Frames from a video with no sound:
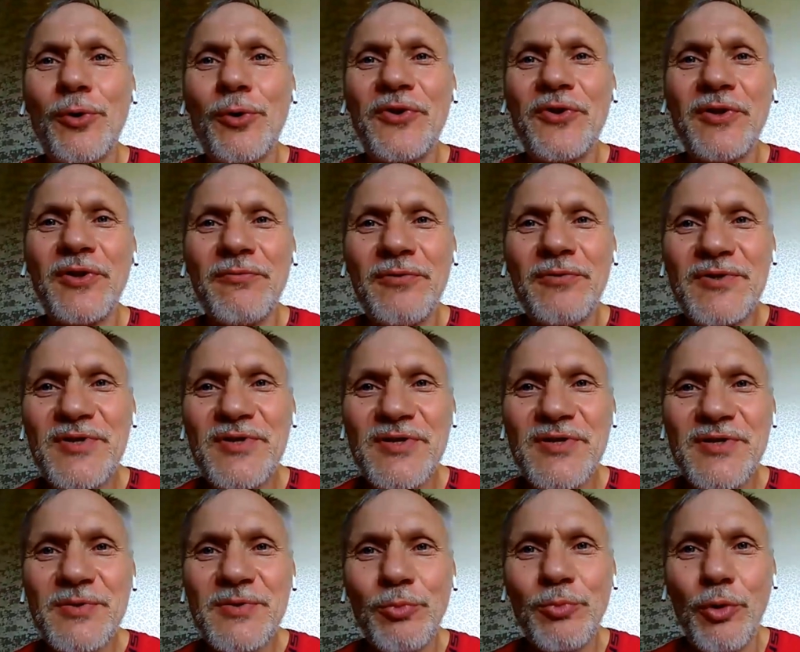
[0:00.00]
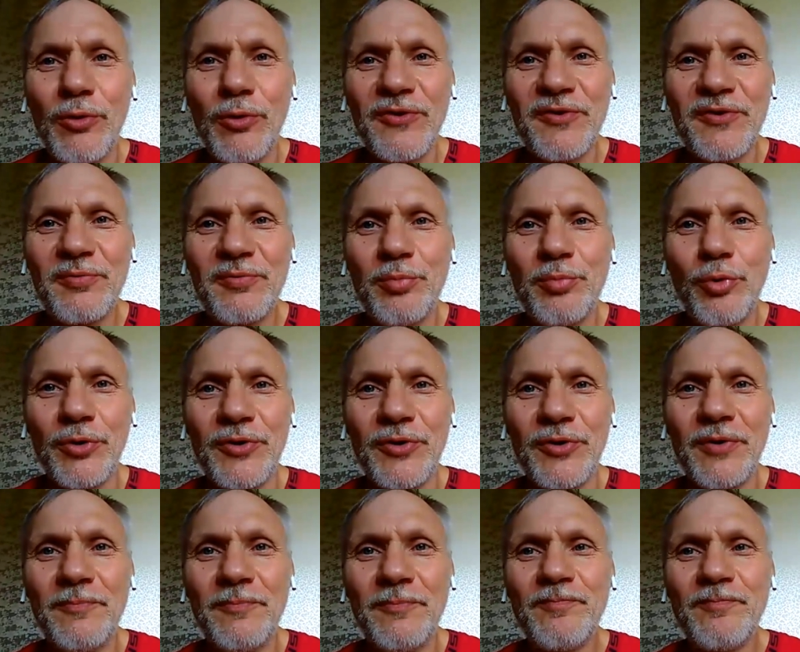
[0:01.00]
working with a small spot?
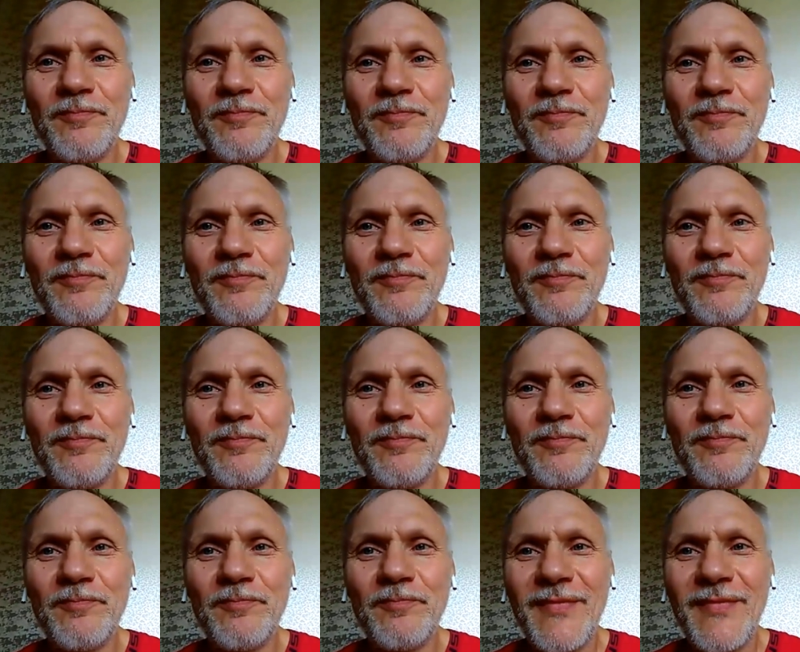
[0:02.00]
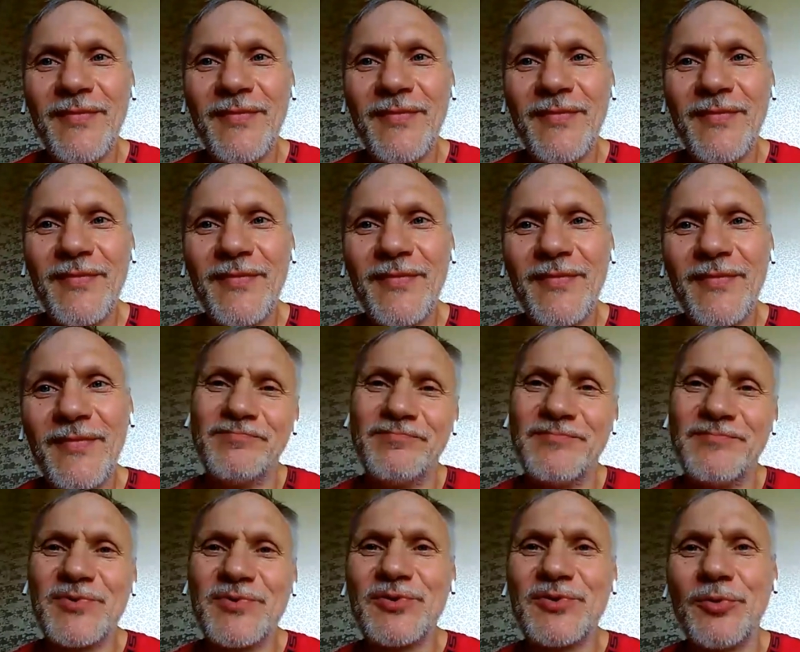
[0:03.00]
Is it
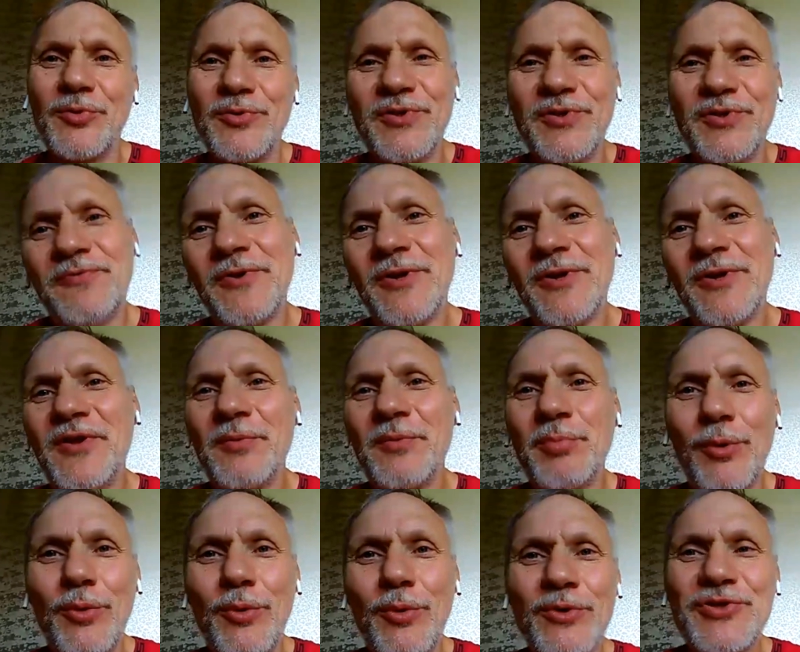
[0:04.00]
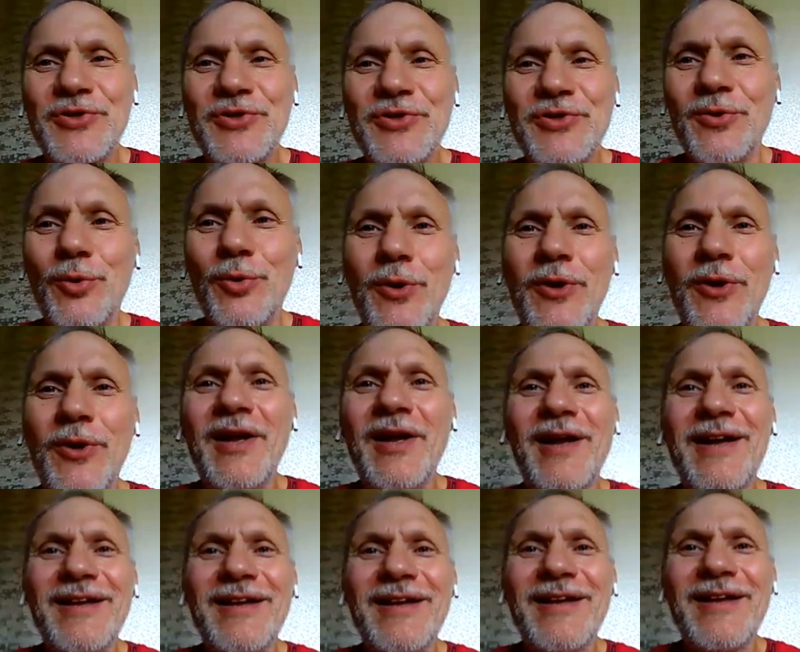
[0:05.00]
so different approach, or
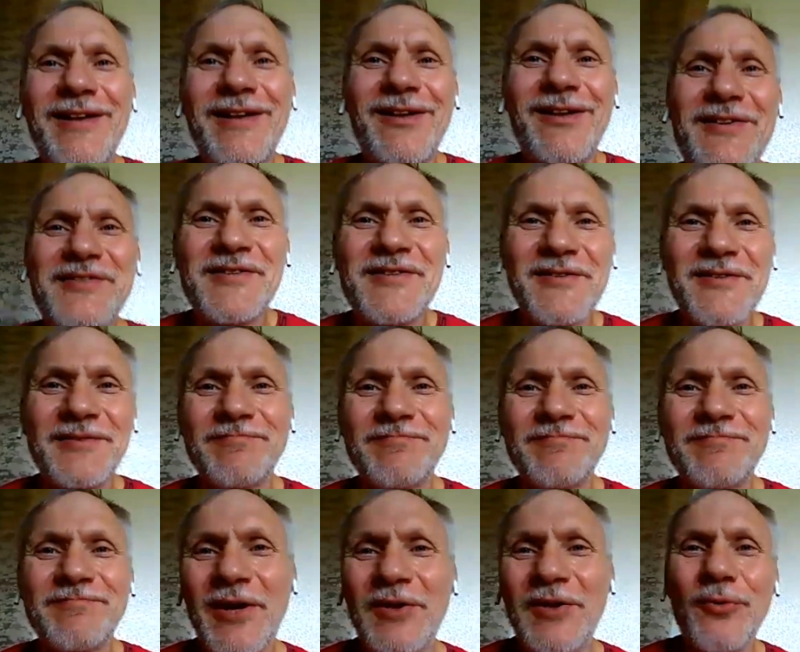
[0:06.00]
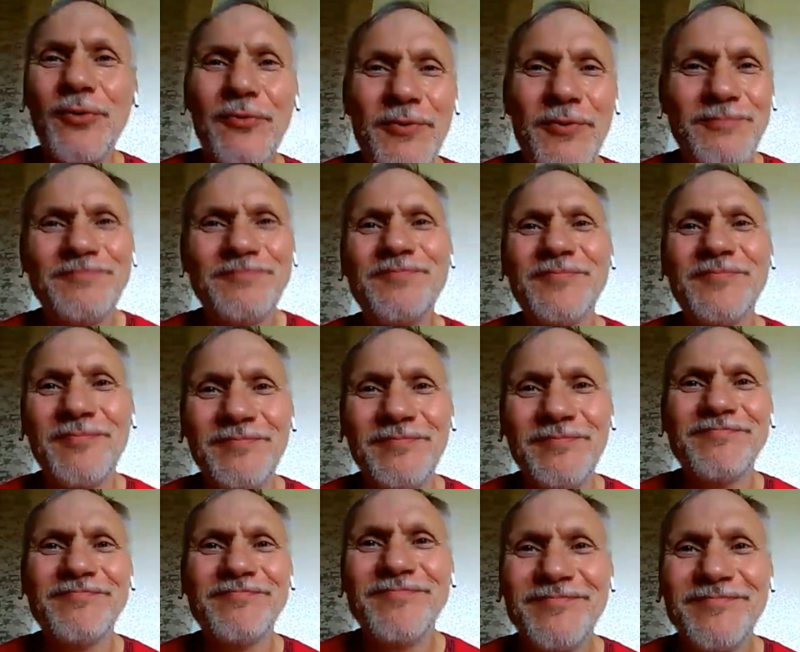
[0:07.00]
there's kind of
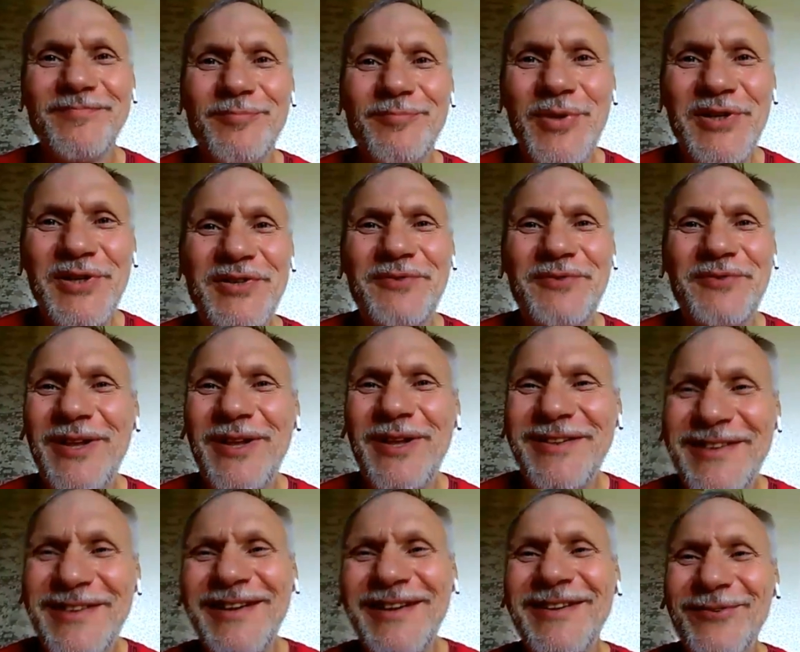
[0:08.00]
different?